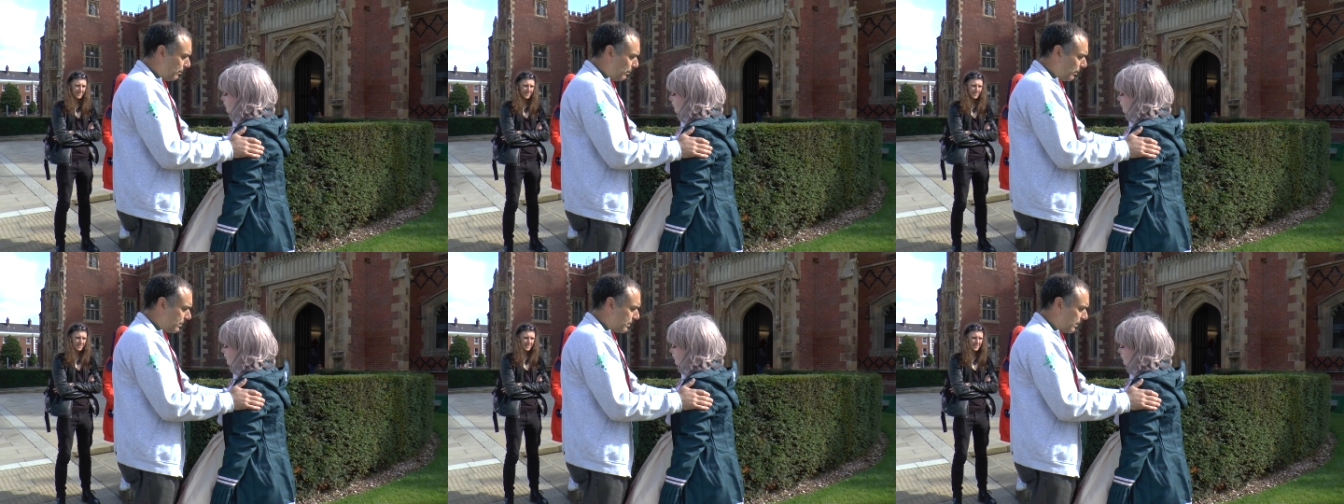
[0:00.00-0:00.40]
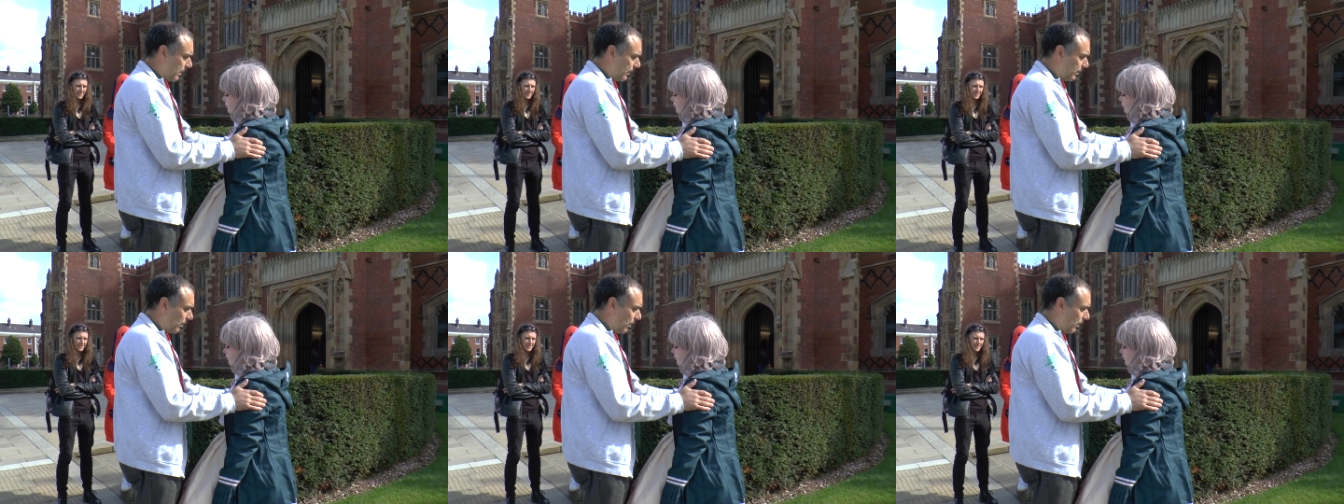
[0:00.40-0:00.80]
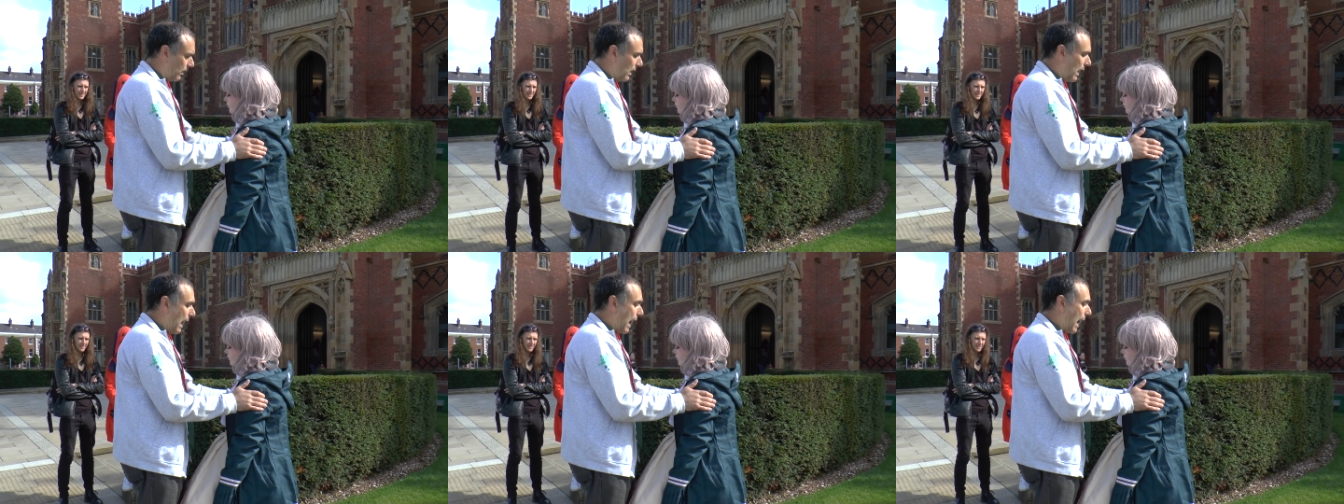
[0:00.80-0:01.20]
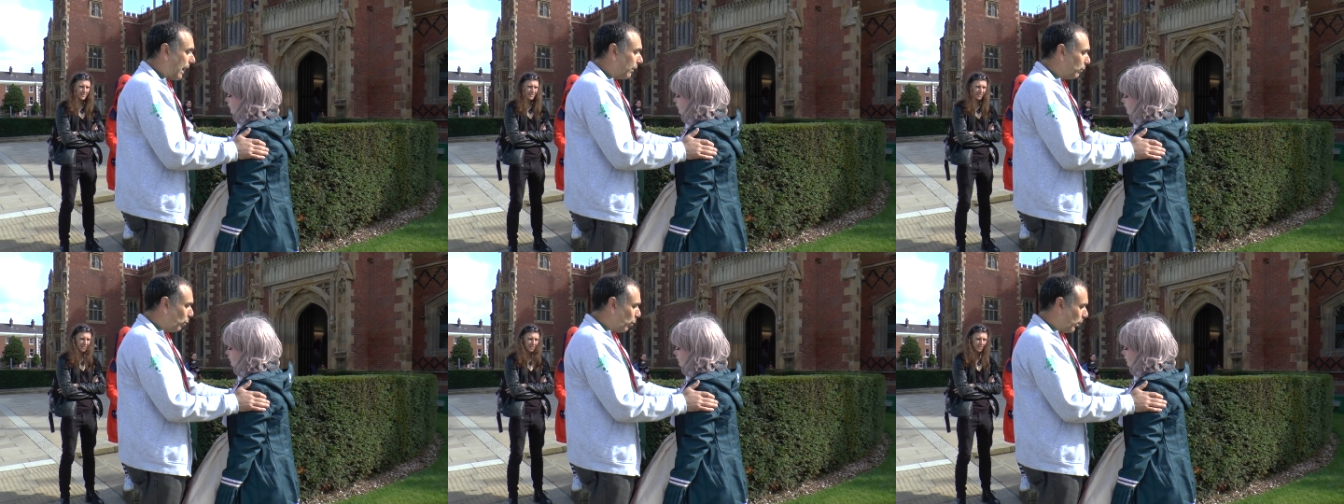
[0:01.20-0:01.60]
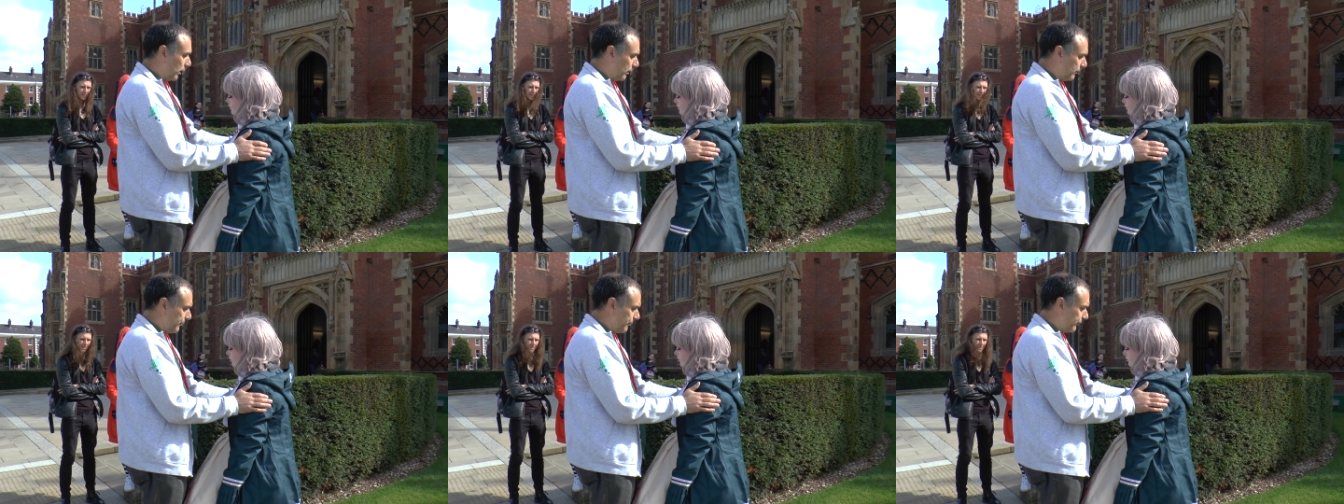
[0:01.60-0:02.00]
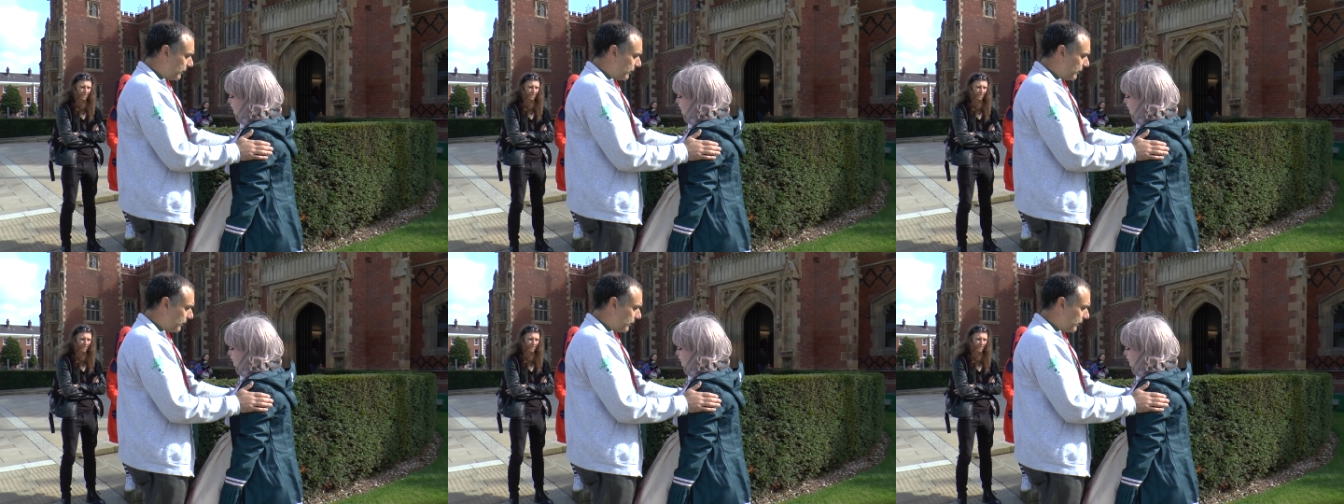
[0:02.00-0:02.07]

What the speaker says: deeper inside now. And 1.